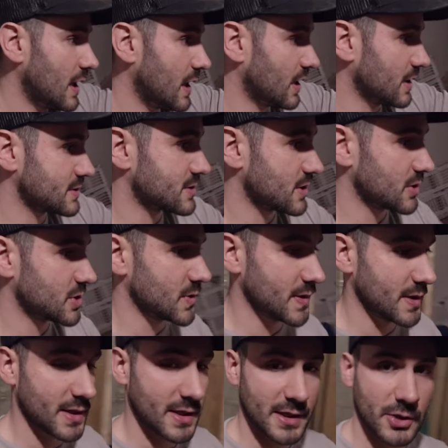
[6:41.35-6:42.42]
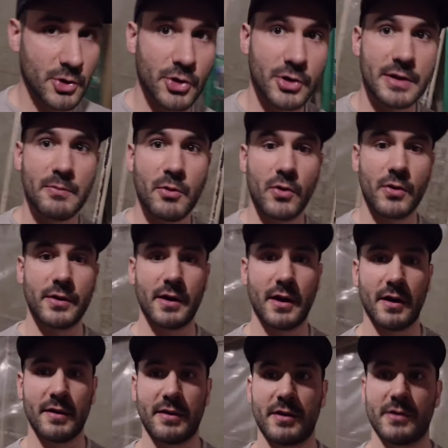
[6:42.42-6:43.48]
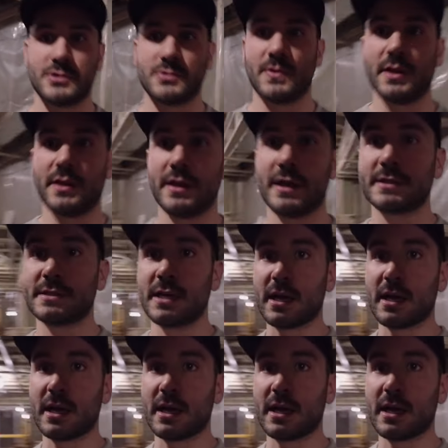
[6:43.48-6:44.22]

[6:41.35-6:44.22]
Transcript: I'll start doing the KERDI board on there as well next